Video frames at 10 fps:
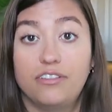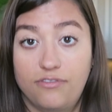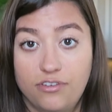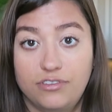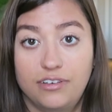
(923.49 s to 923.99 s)
the
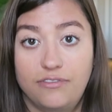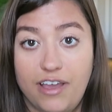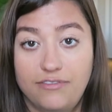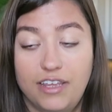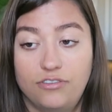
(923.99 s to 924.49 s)
frozen
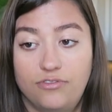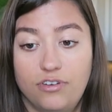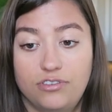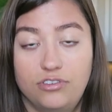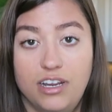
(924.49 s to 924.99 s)
five-day
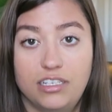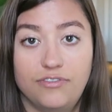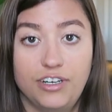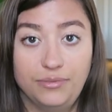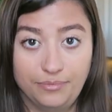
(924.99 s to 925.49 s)
frozen
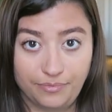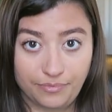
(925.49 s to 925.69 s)
transfer.